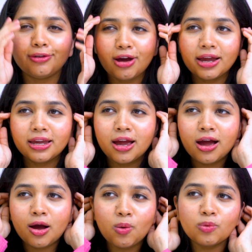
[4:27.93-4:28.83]
I
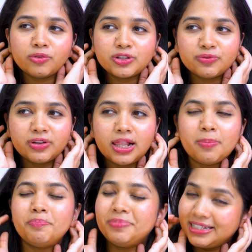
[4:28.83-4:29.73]
always feel
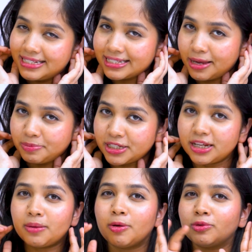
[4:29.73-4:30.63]
a bit
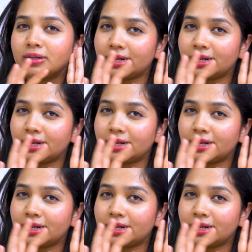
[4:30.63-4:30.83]
skeptical about